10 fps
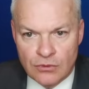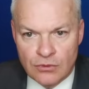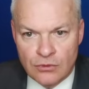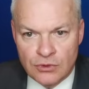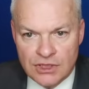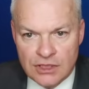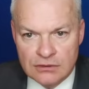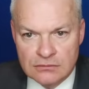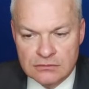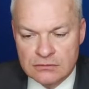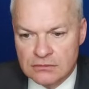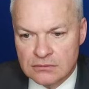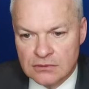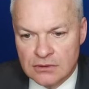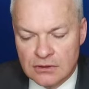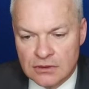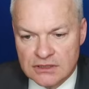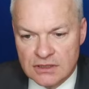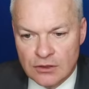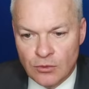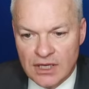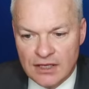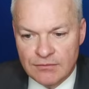Audio looks like a way